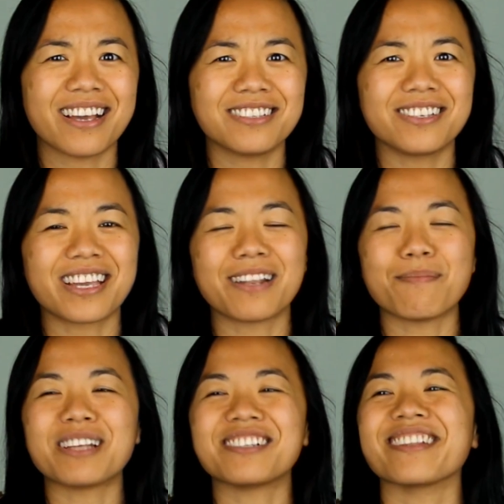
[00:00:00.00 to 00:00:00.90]
as you can
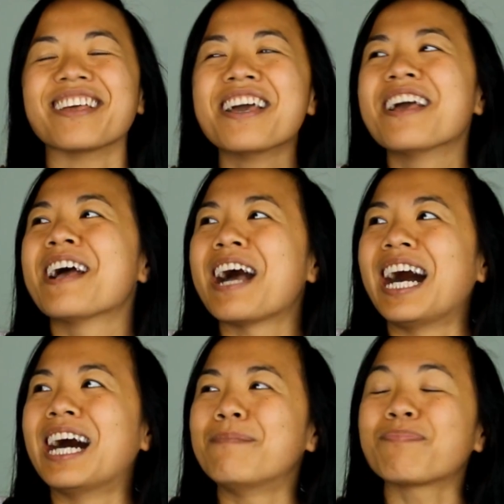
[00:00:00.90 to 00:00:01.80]
imagine.
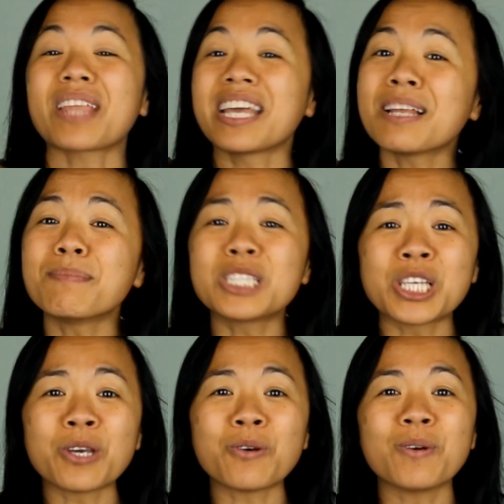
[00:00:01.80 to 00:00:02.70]
And number
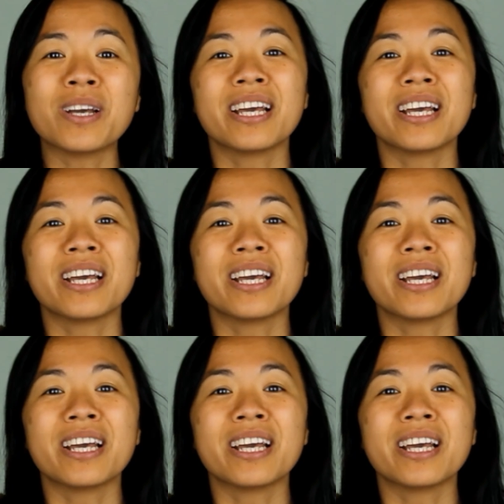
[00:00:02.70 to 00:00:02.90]
two,